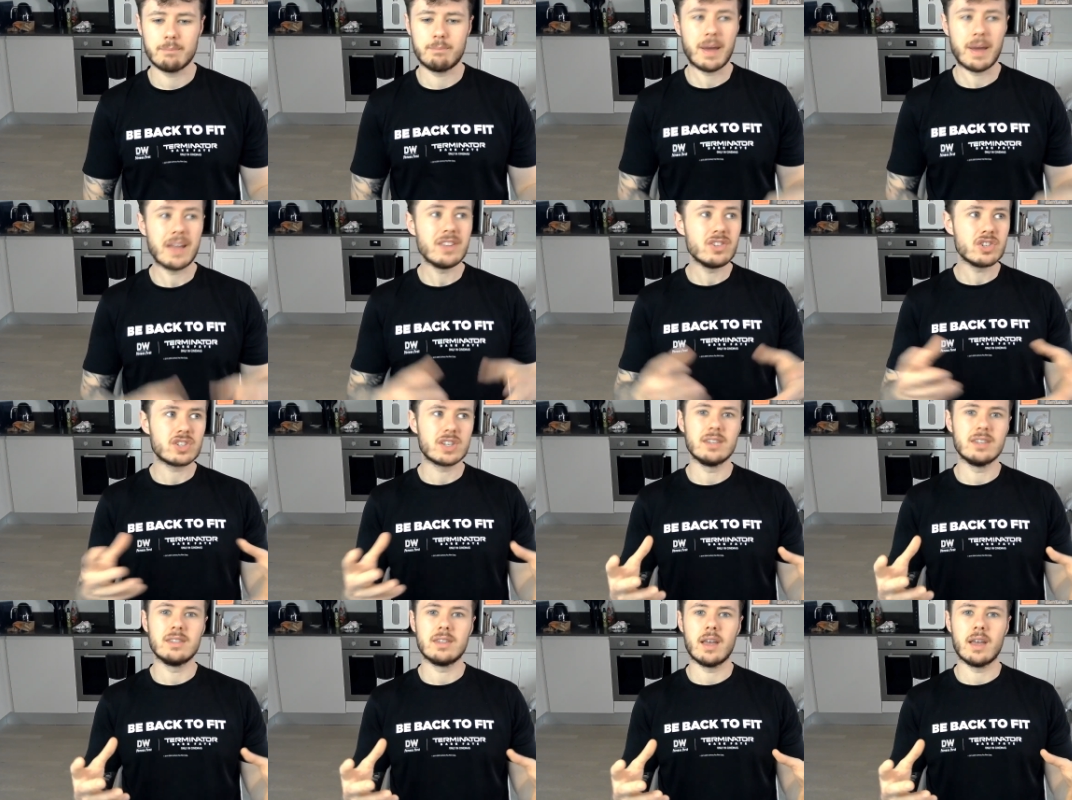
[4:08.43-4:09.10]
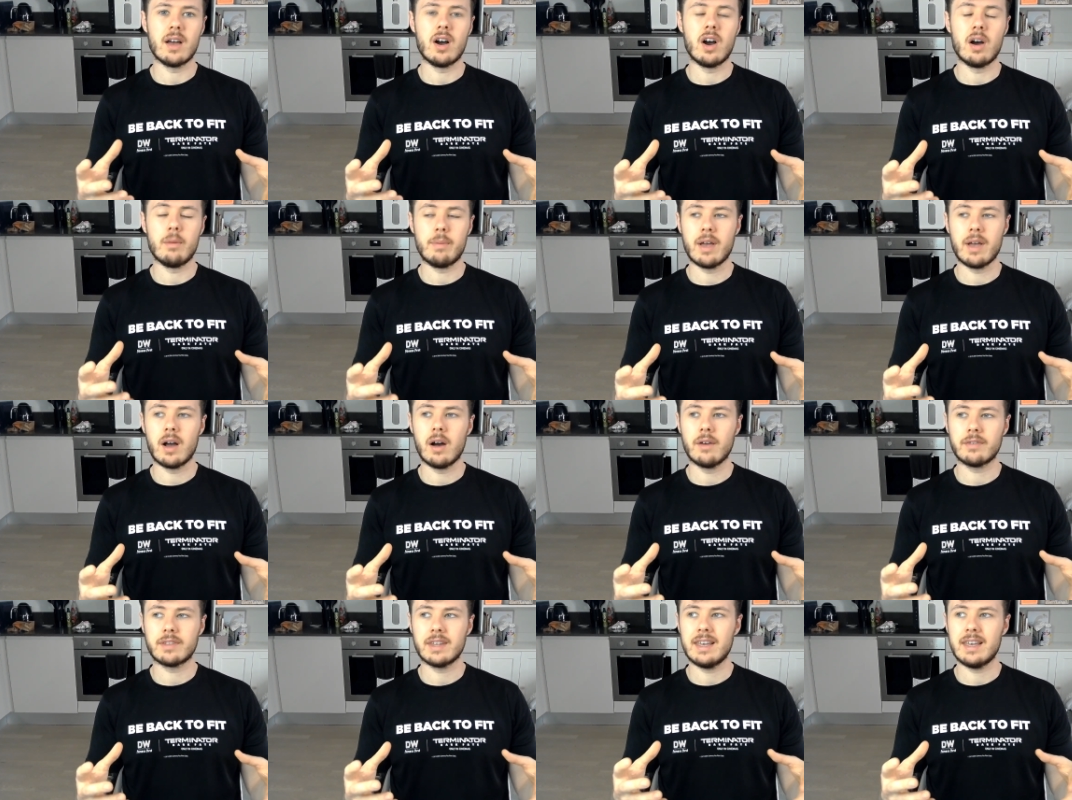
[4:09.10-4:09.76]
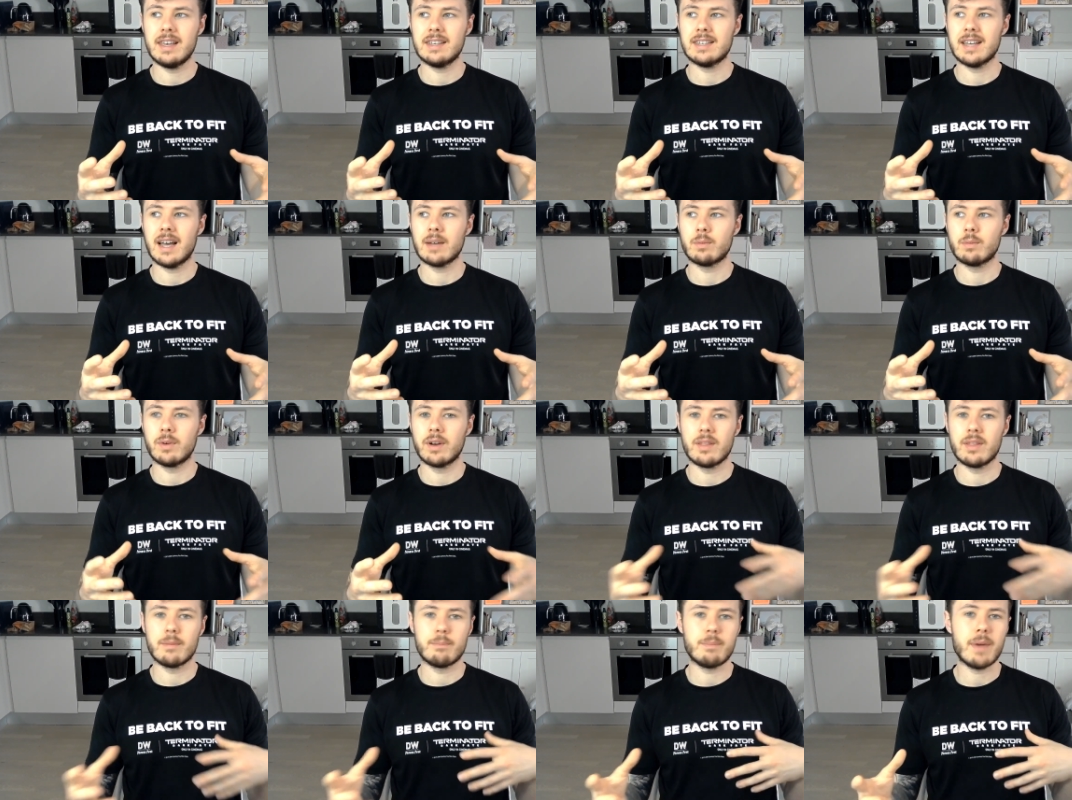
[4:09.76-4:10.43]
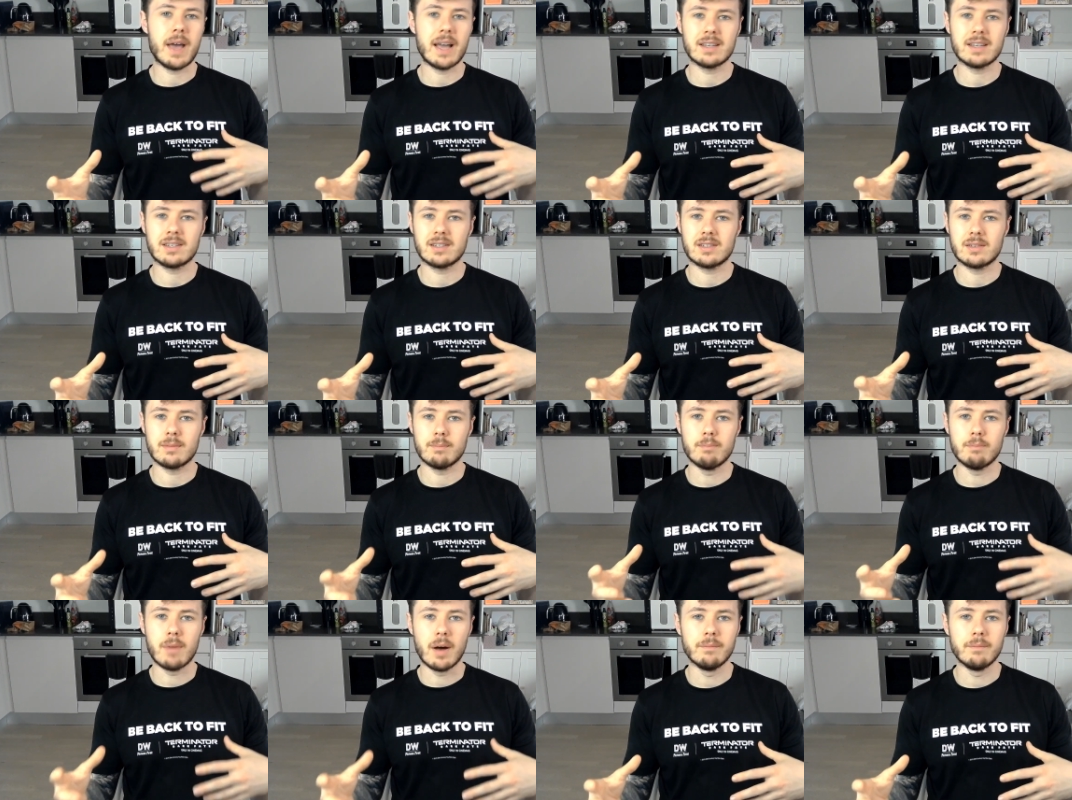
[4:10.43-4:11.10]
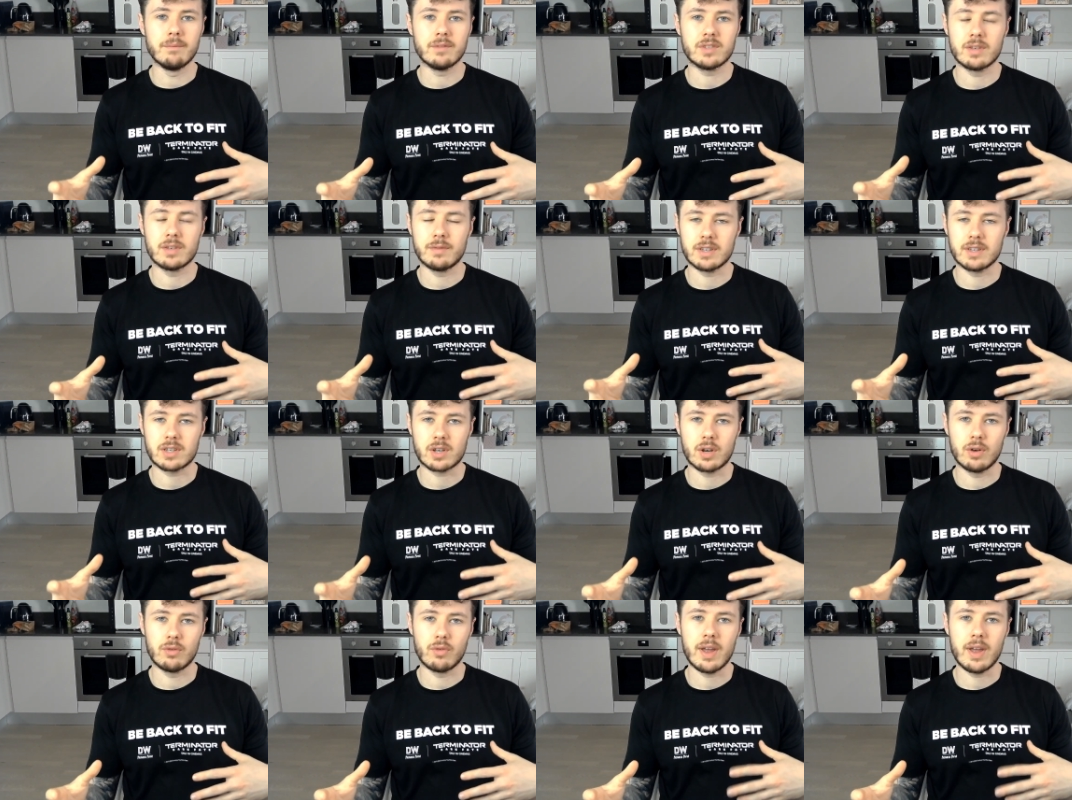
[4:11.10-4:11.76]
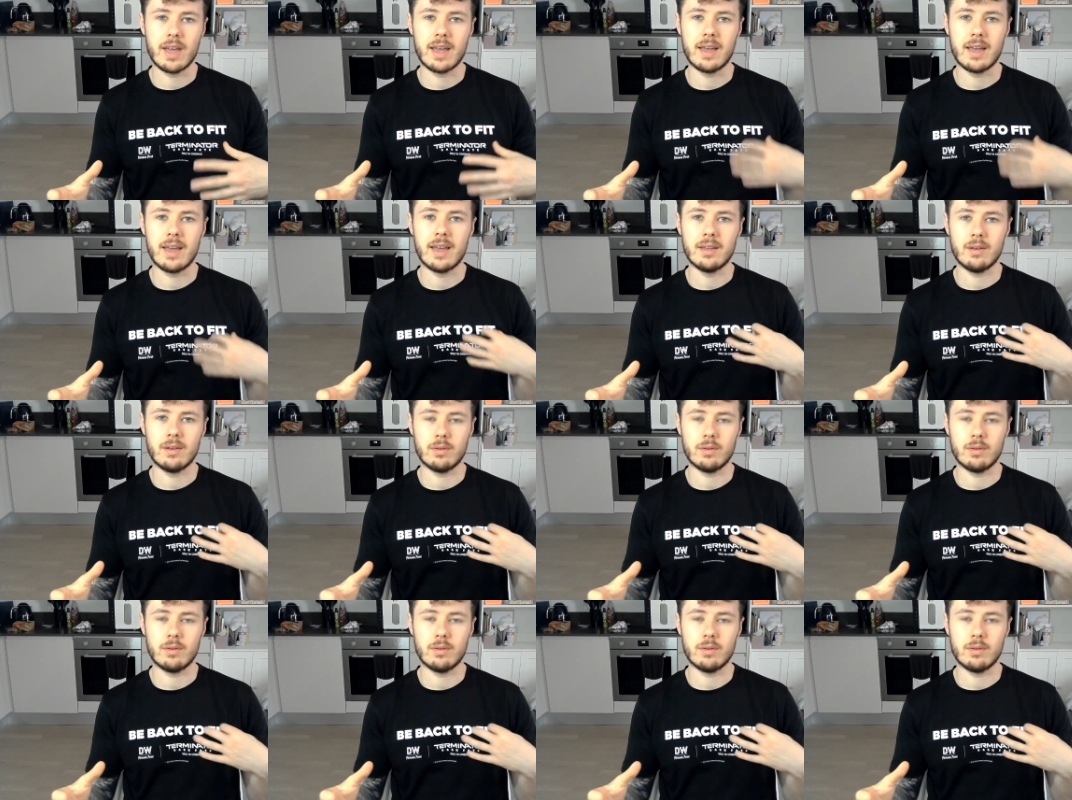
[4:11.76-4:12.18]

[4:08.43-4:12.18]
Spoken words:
benching Diaby after he's had one of the best months of his career,